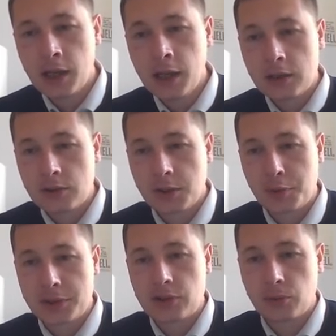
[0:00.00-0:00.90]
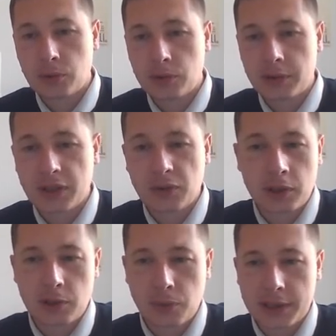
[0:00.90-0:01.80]
So the position would continue
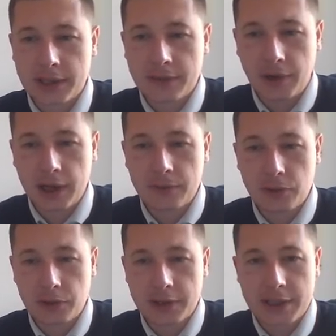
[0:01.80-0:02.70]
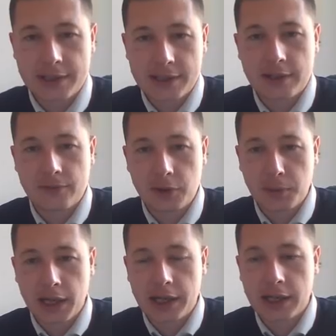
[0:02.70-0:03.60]
either with d5 or d6 for
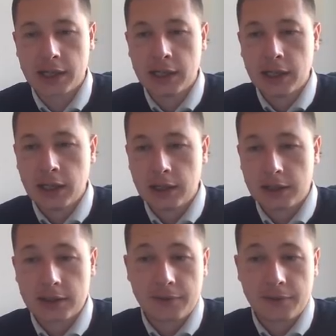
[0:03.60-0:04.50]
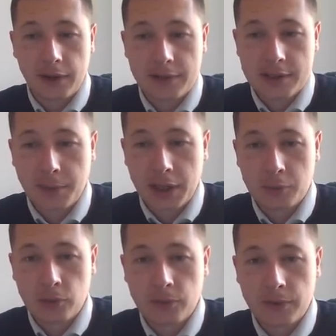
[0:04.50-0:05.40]
black. D5 is the main
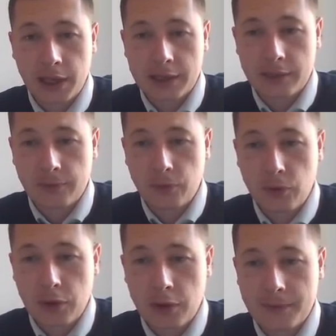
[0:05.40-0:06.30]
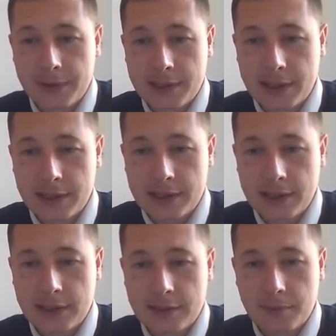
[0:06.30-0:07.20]
move, knight f4,
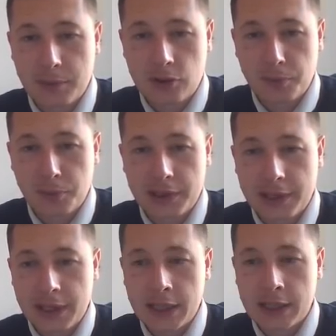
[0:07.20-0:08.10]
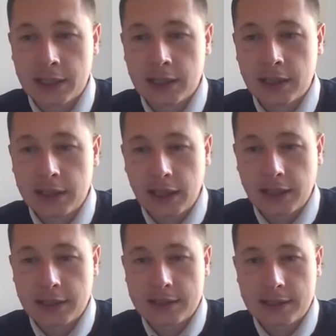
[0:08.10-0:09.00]
c6, bishop e3, knight
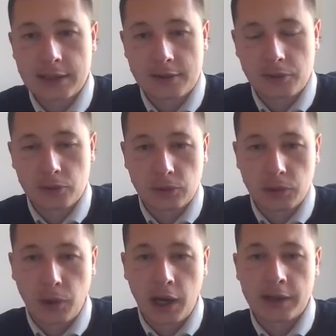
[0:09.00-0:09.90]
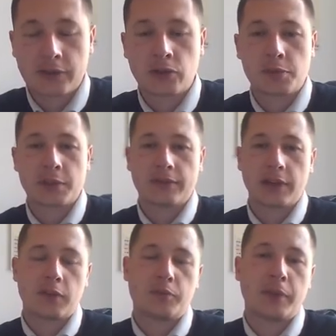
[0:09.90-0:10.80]
d6, rook to e1, normal
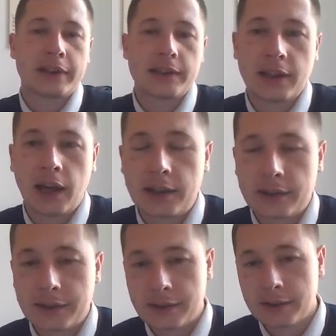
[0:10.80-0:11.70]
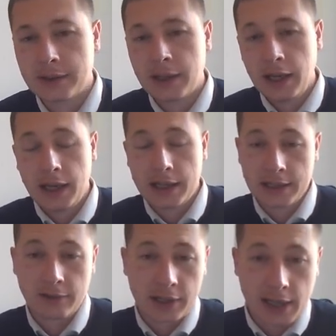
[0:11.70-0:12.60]
development, and an
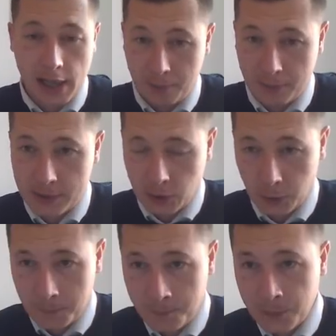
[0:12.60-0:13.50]
even game. So